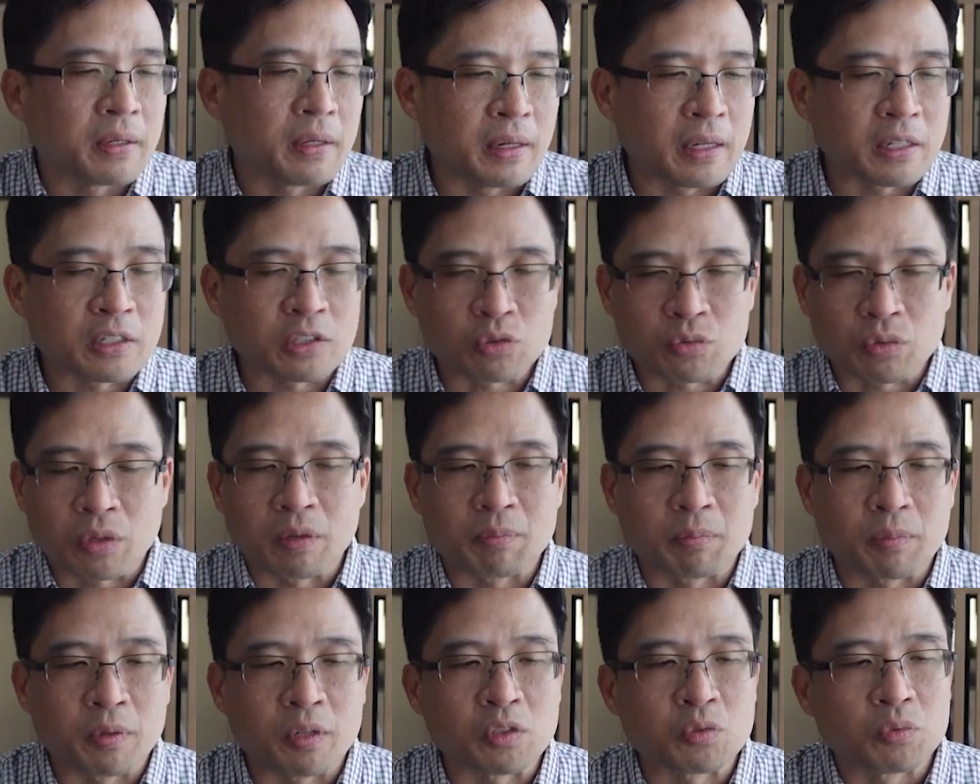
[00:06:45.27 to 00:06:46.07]
The next
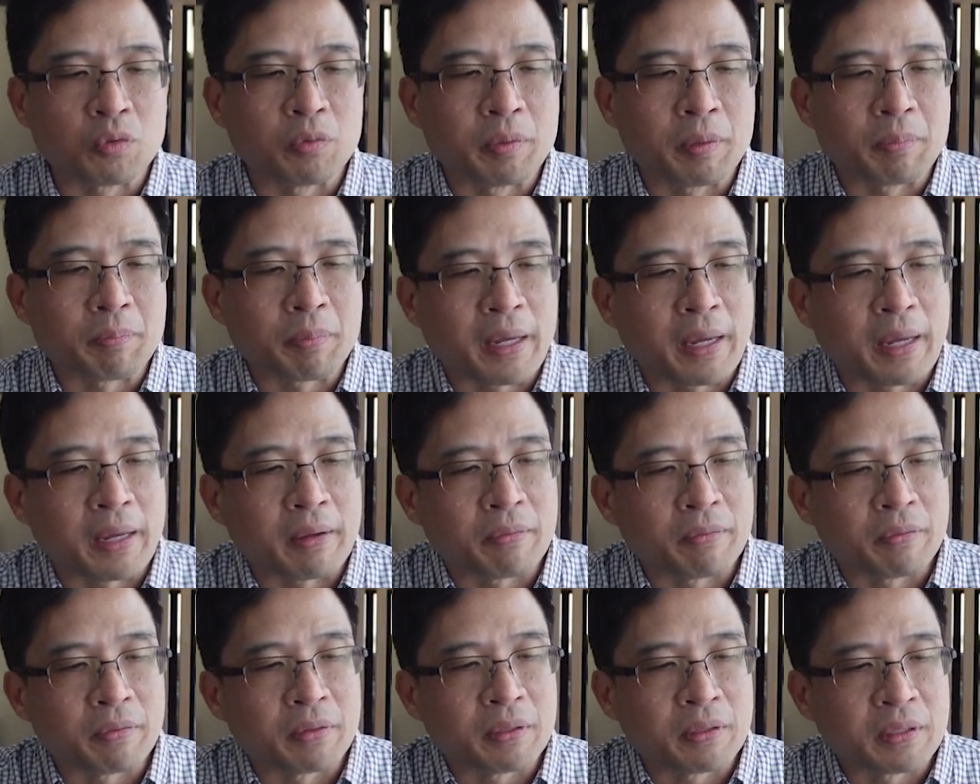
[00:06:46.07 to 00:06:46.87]
12 months will be
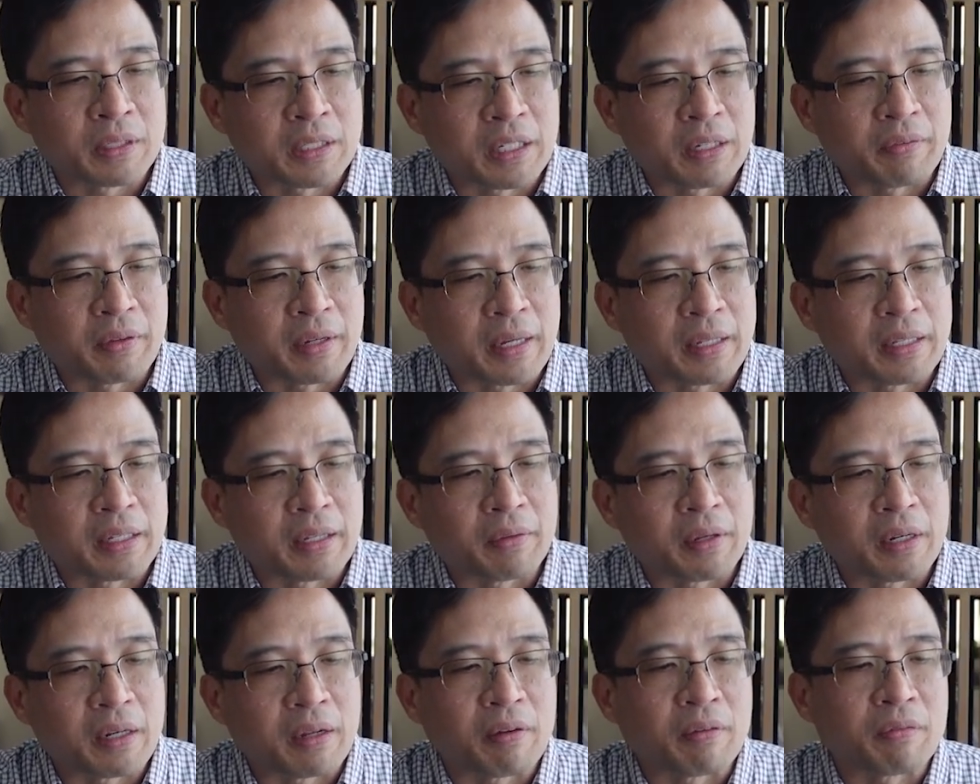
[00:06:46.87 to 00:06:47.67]
receiving a
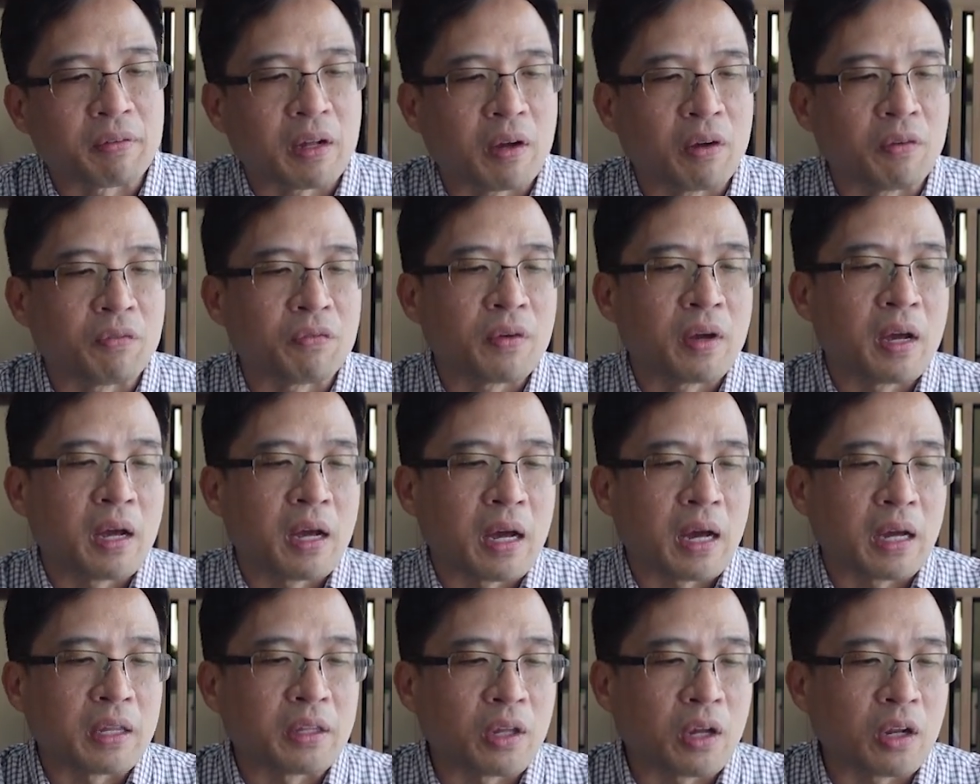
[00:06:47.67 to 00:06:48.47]
dividend of
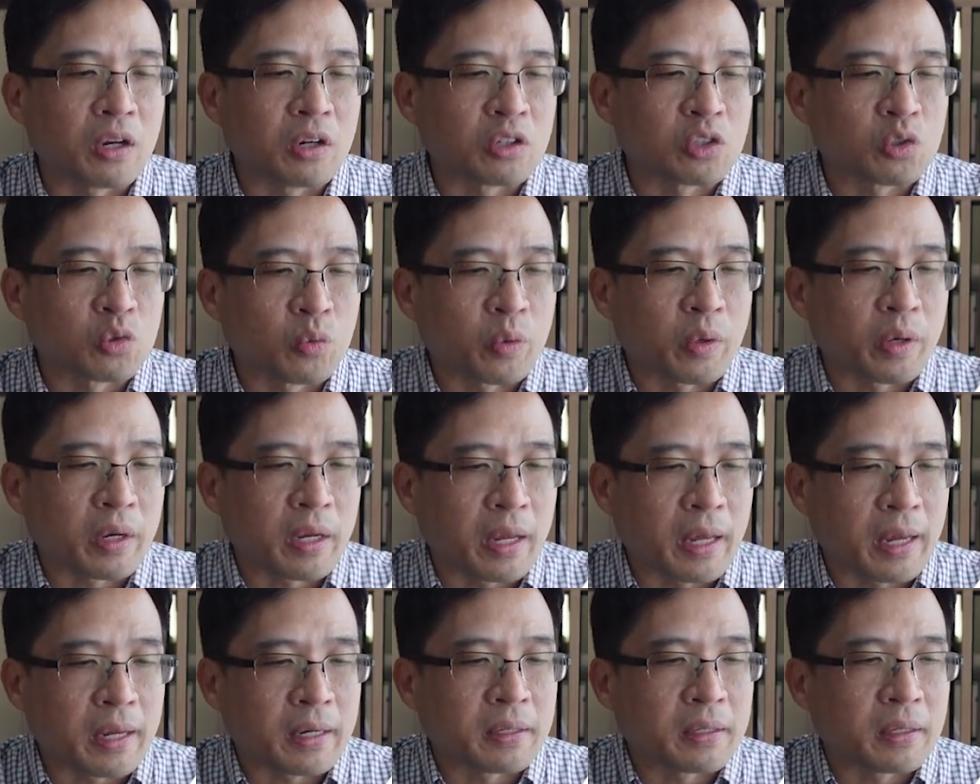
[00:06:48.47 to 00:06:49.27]

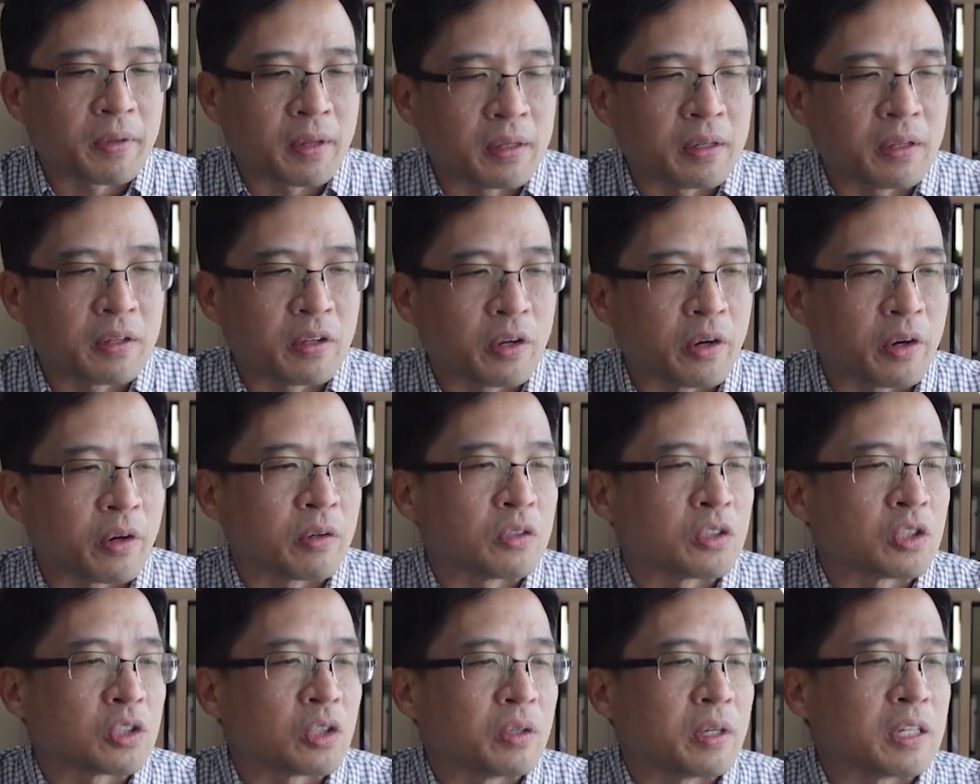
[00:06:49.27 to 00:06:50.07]
$1.28 in the
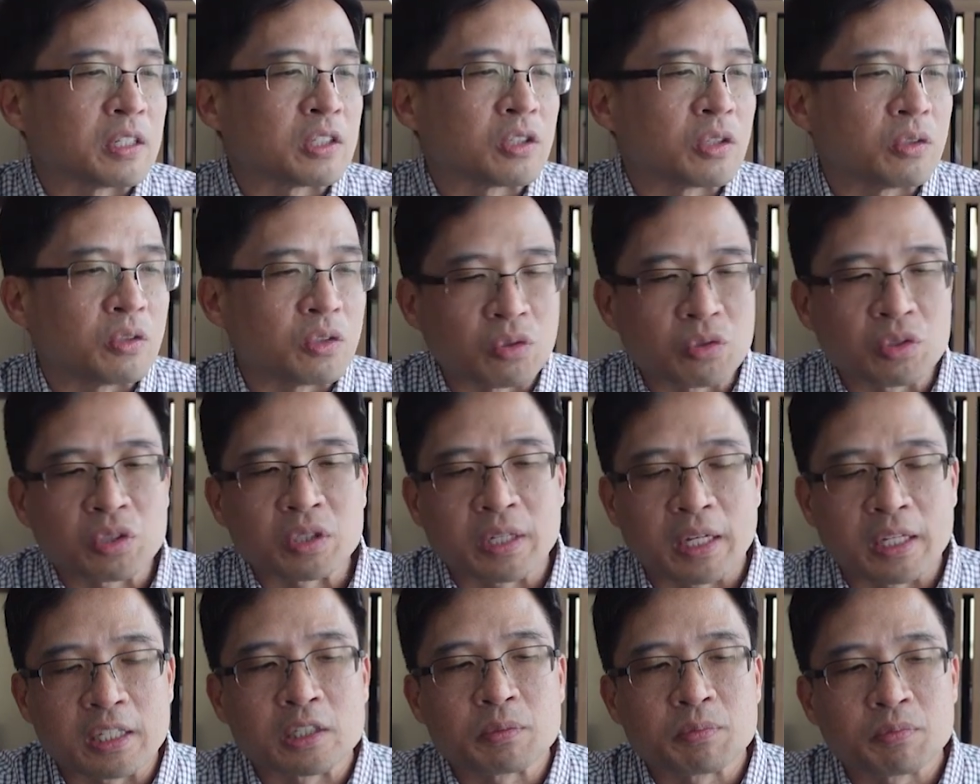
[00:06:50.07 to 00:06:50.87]
year. So that's 32
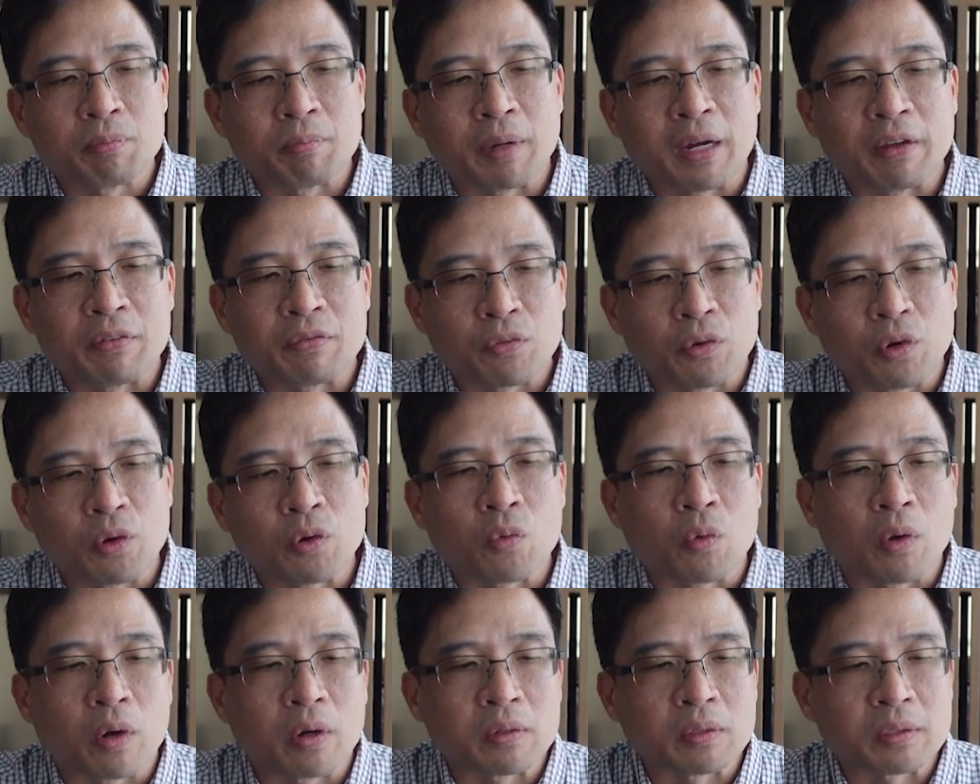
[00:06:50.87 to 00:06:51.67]
cents by 4
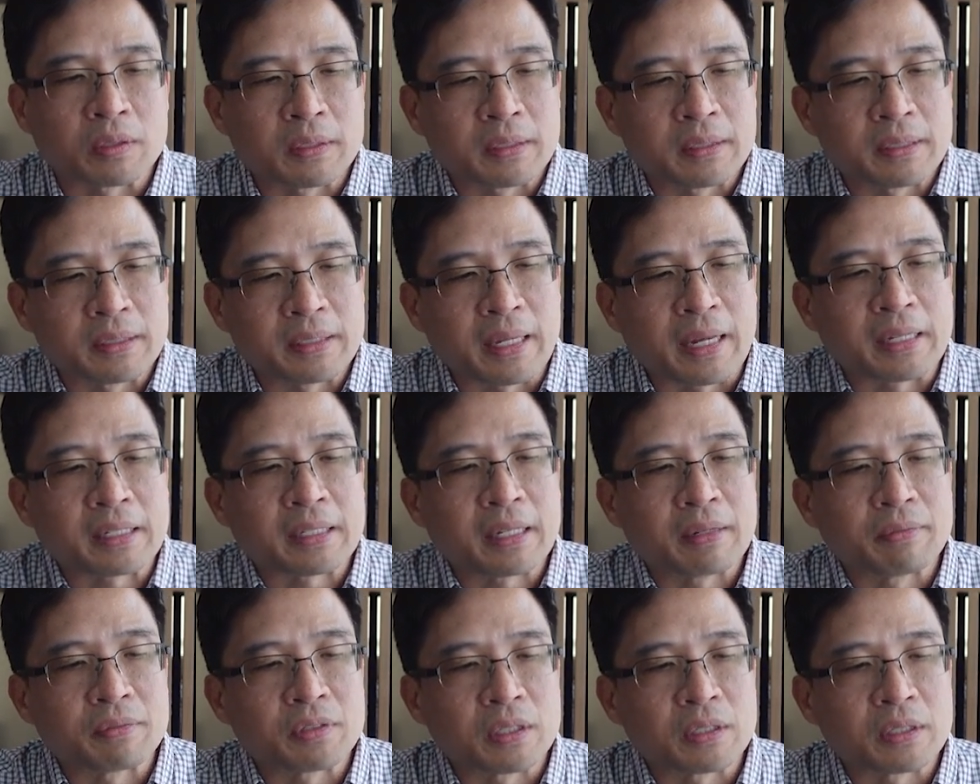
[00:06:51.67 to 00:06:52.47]
quarters. That
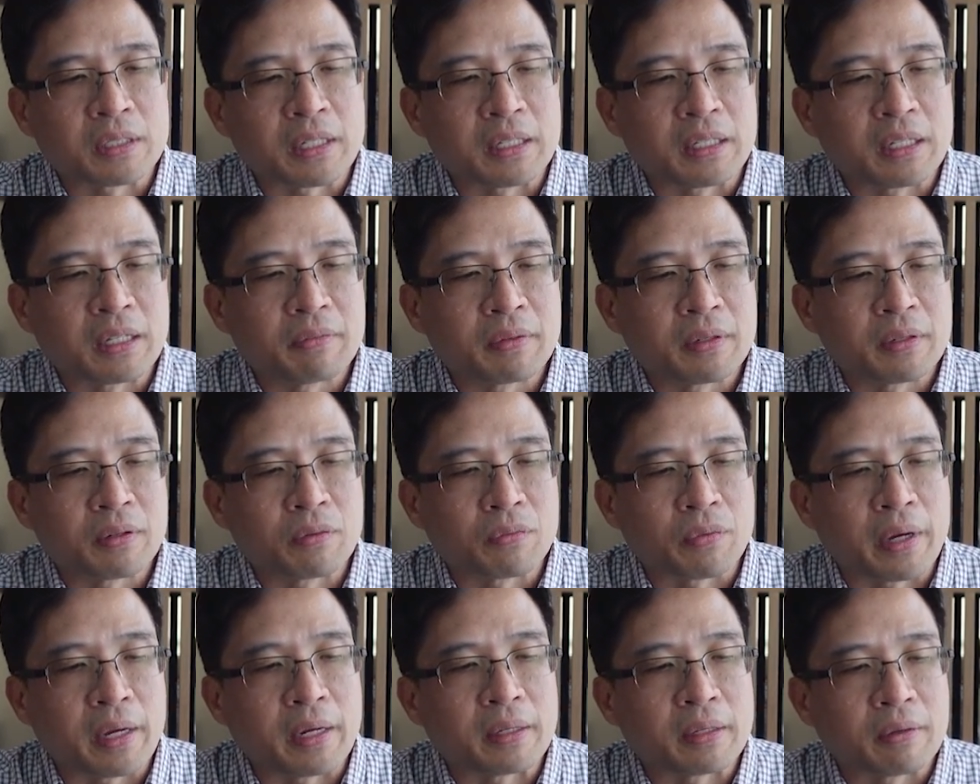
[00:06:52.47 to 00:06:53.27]
gives us a
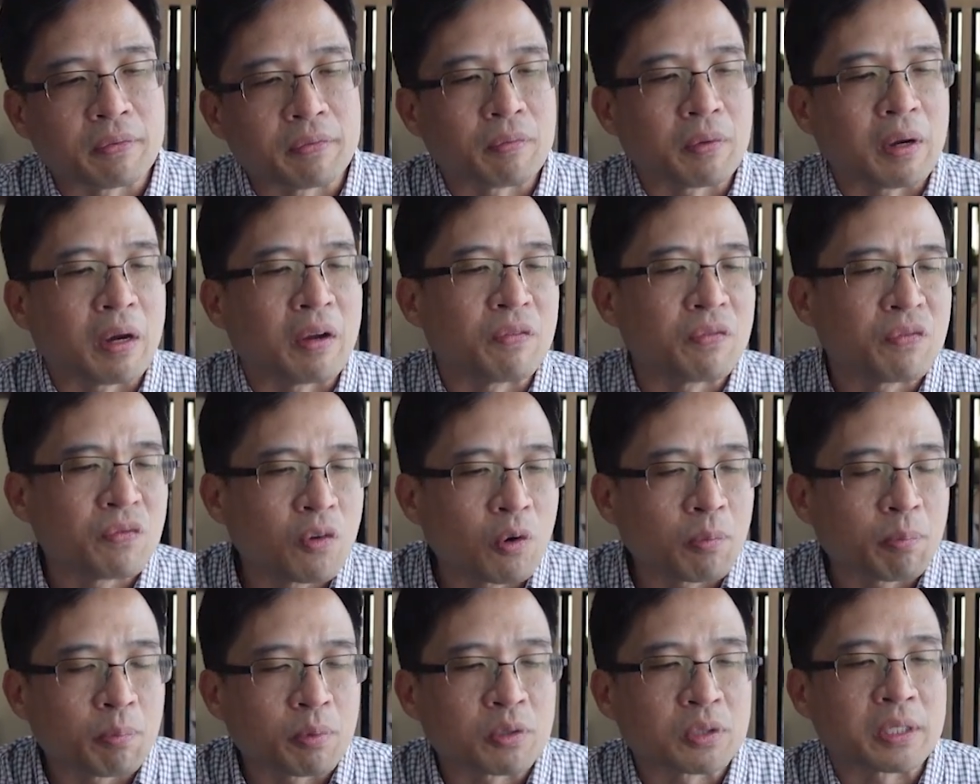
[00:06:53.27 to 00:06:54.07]
dividend rate of around
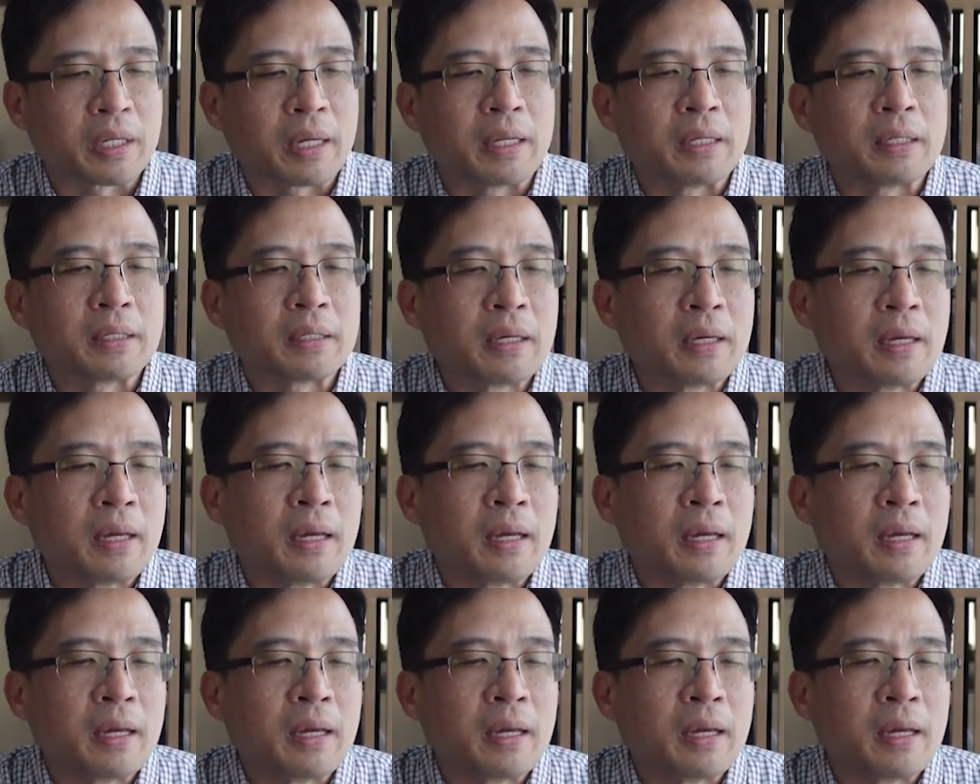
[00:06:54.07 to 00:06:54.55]
4%.